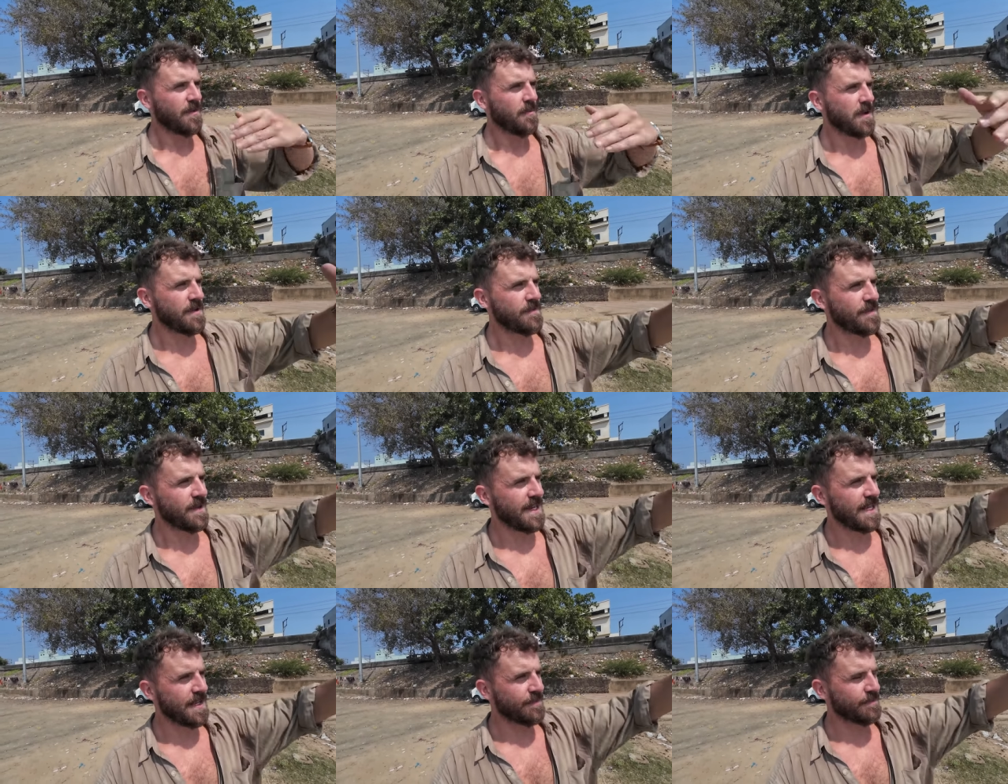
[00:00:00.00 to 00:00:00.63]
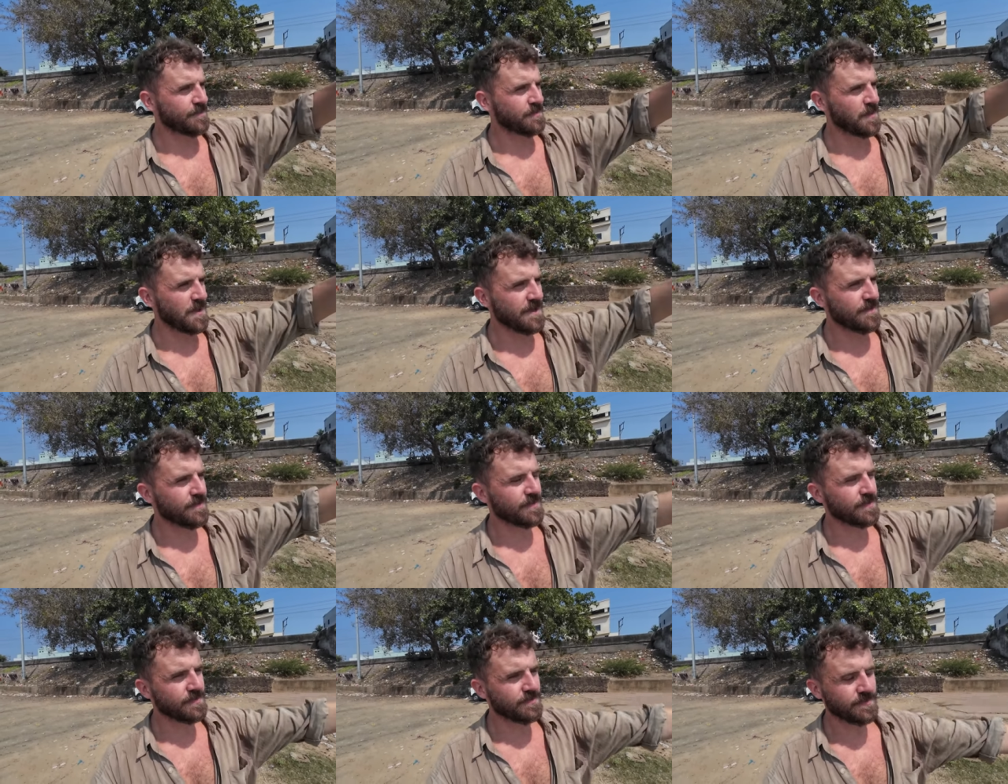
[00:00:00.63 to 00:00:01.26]
We've lived
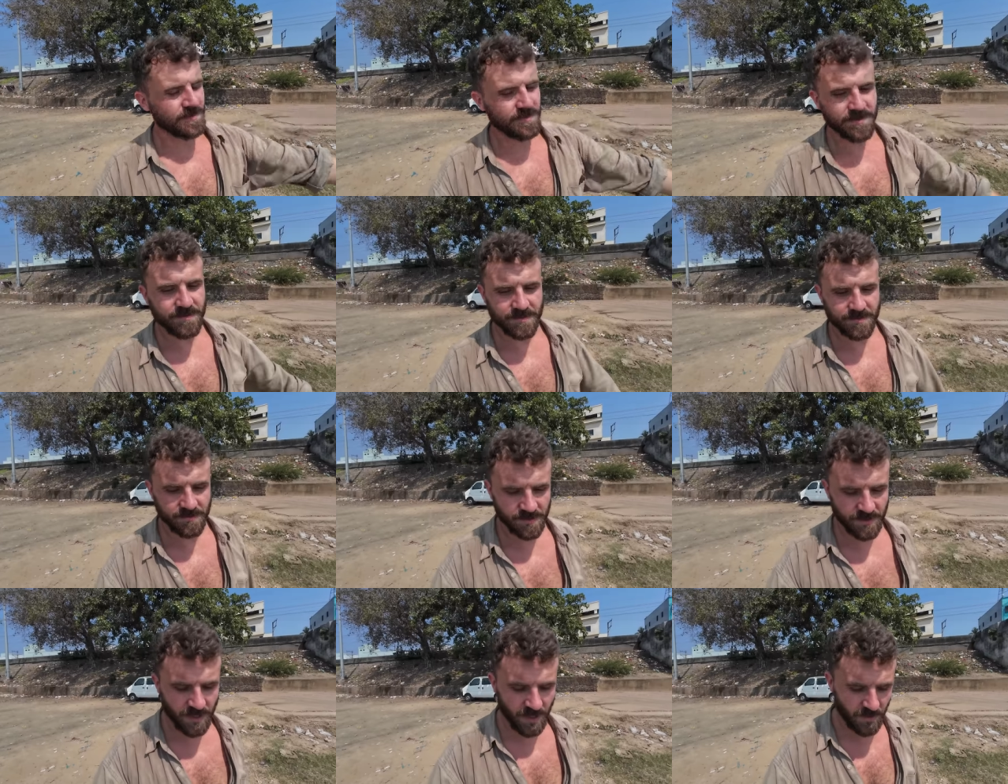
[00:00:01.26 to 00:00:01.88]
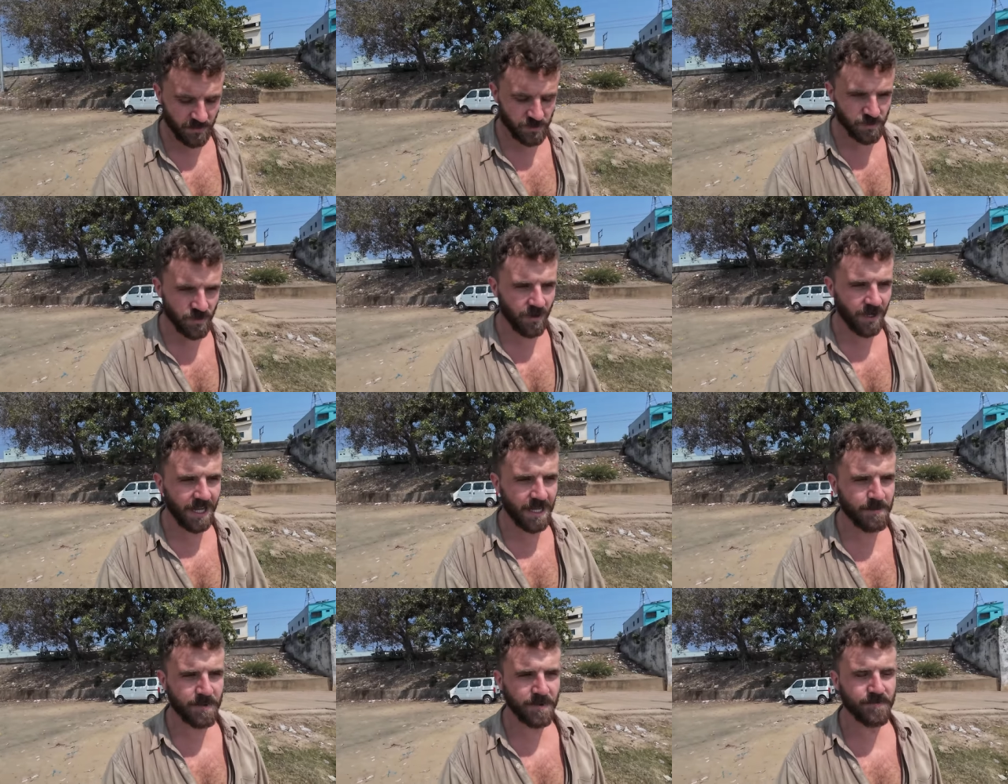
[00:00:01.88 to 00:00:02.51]
with, you know,
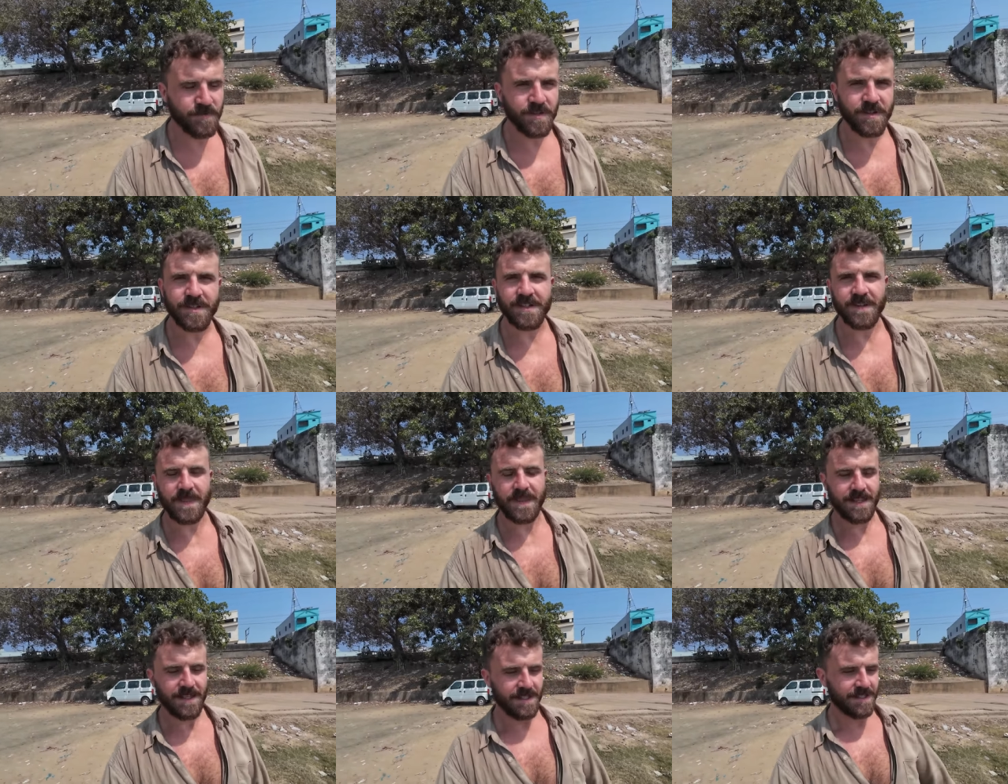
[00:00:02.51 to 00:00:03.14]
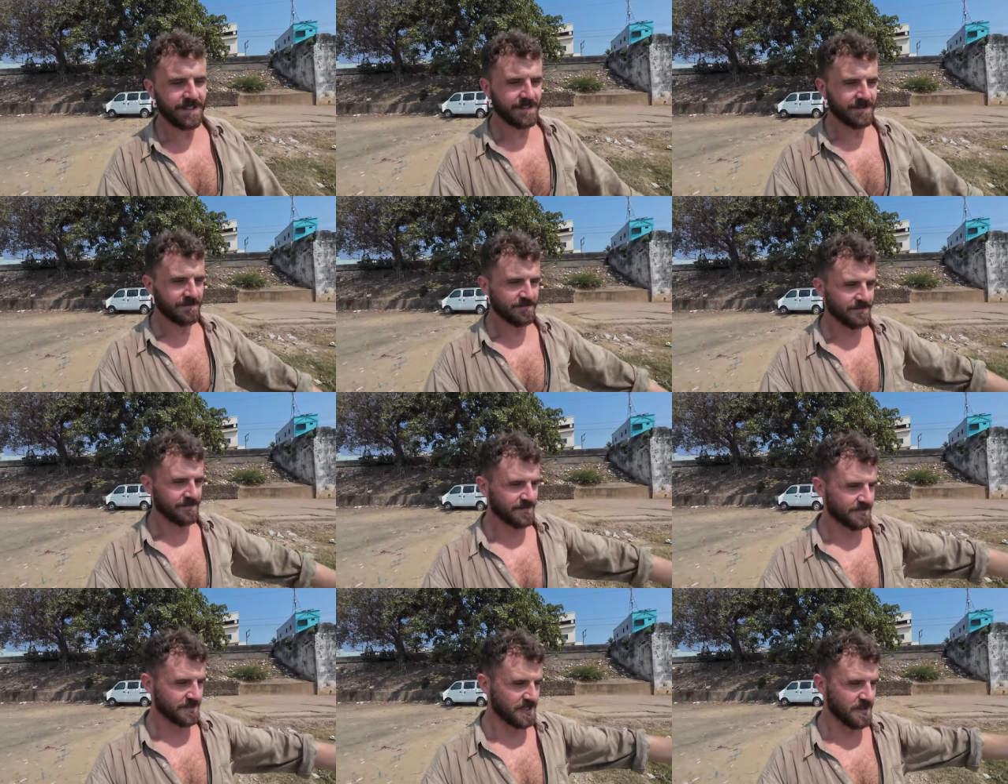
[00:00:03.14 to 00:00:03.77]
tribe of
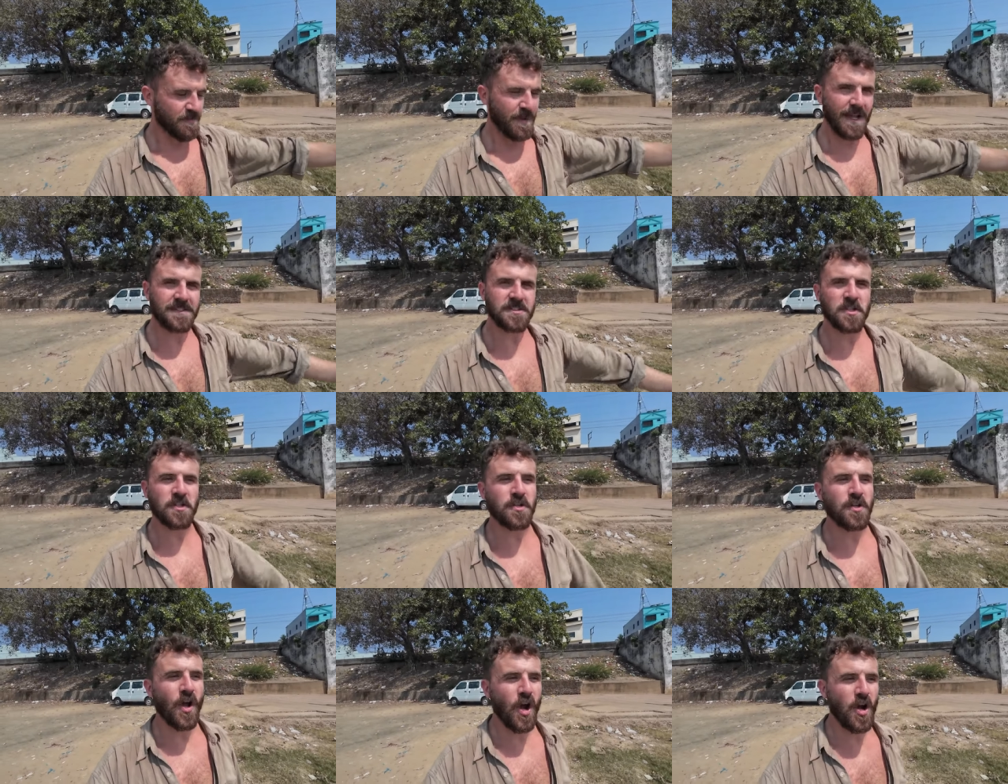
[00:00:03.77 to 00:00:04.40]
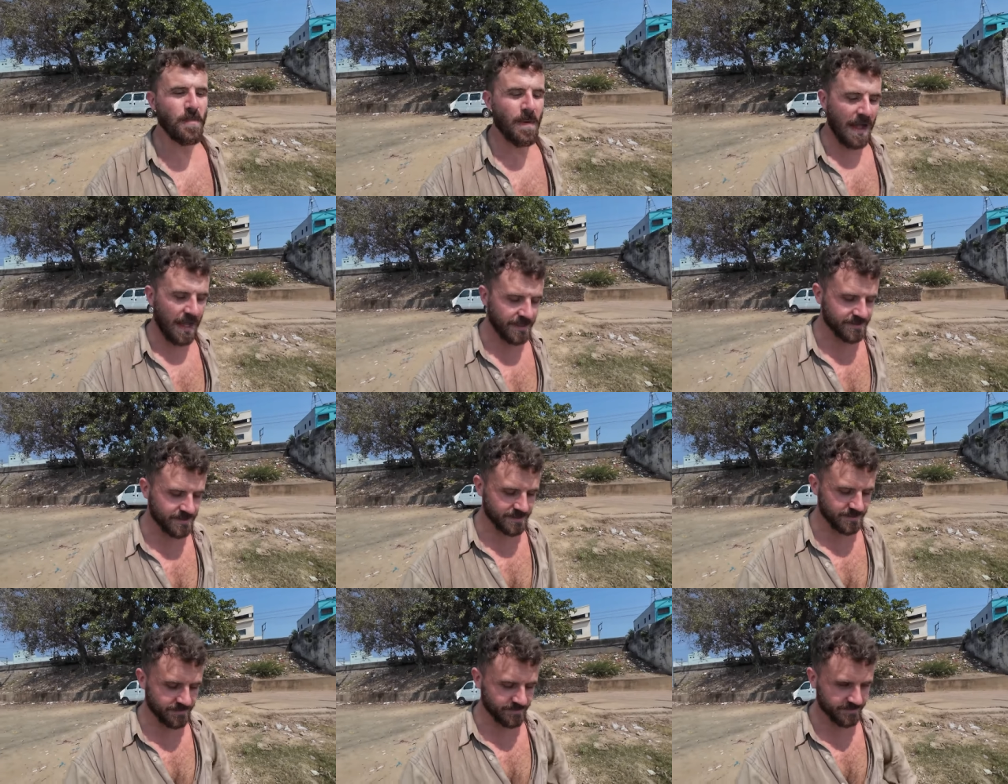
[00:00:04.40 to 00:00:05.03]
Tibetan
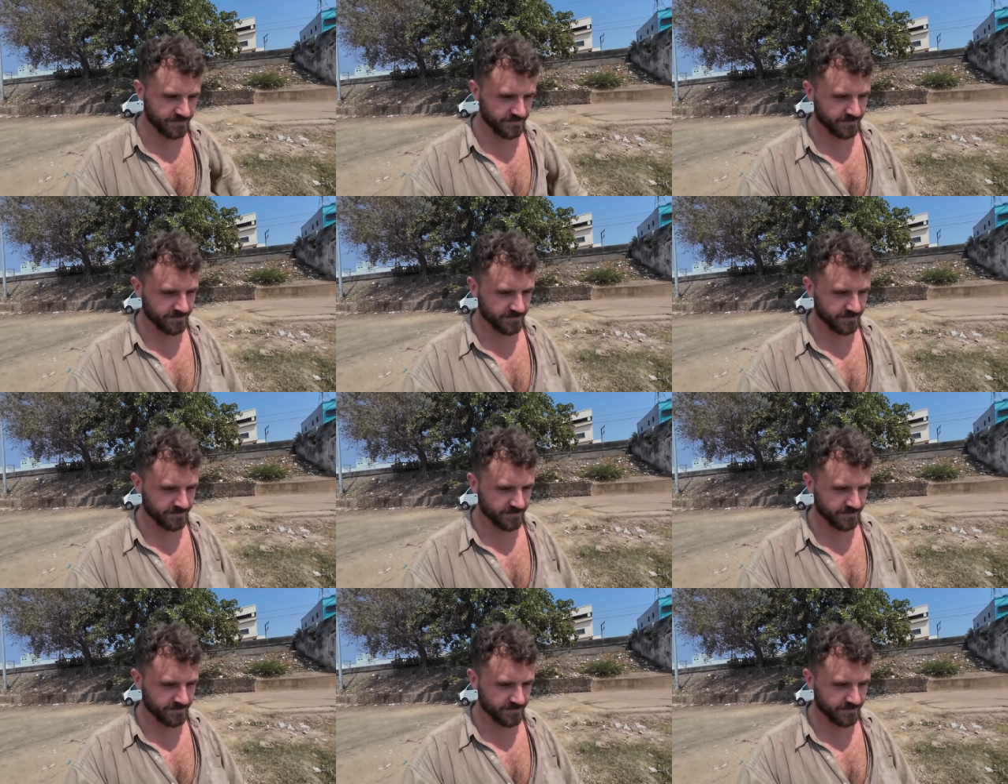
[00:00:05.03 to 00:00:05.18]
nomads.